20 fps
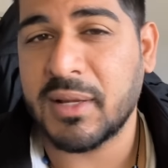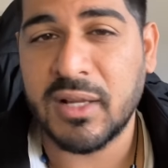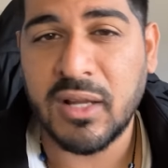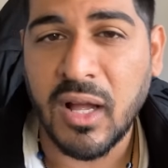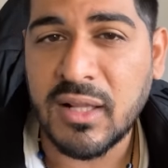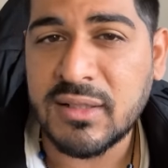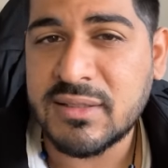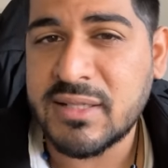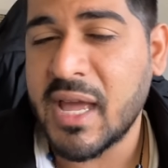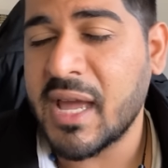
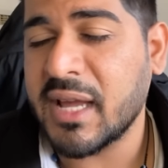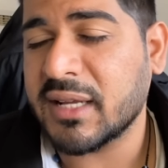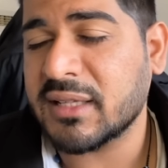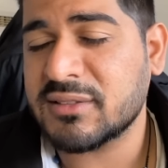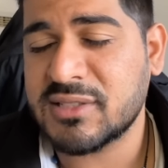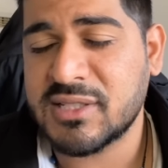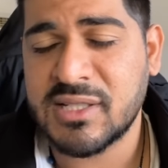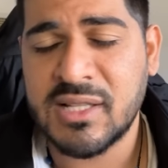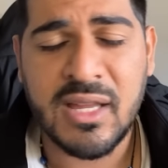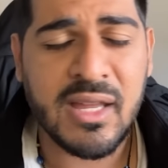
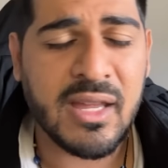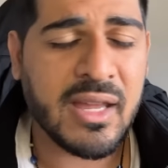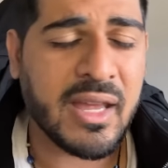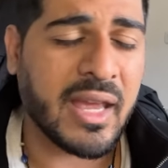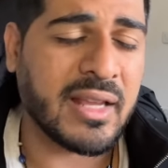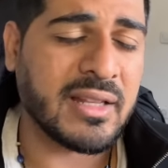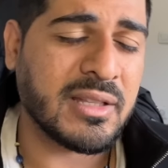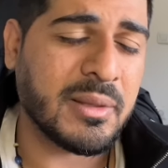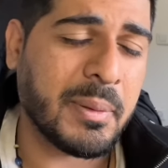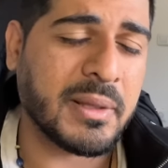contacts
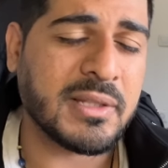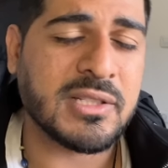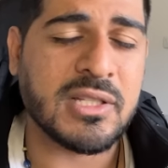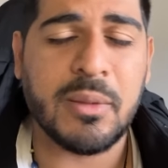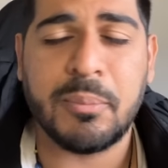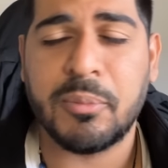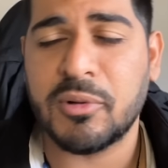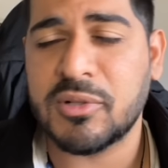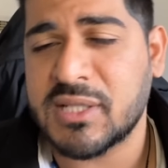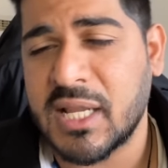and depends on
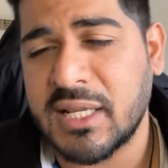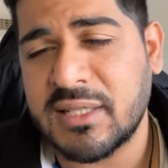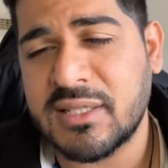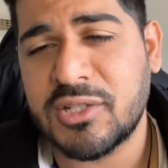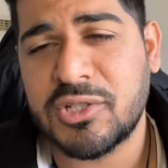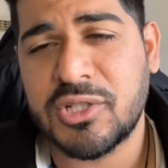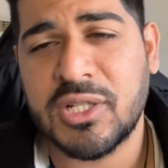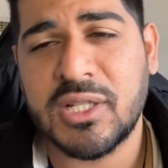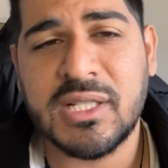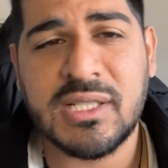the
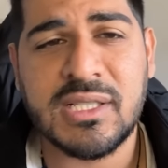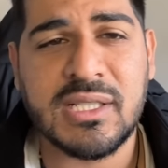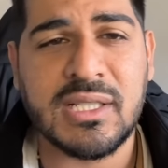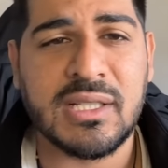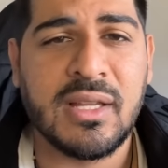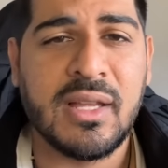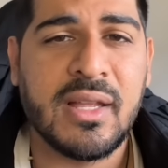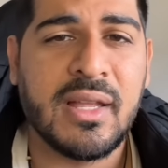percentages